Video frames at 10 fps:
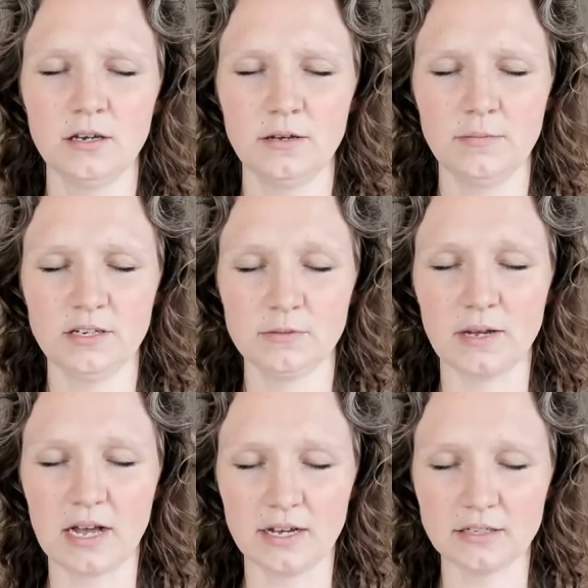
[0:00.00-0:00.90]
It makes
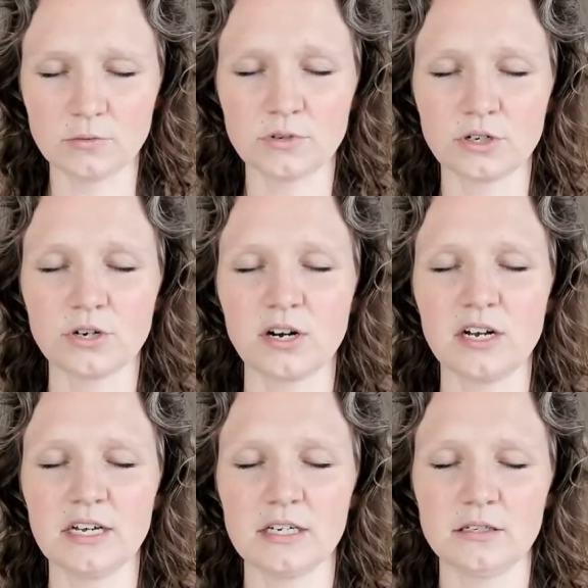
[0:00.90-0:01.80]
my eyes want to
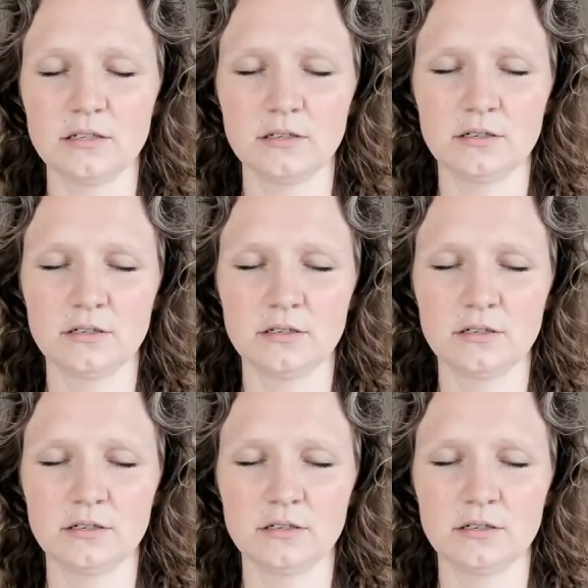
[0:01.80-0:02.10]
cry.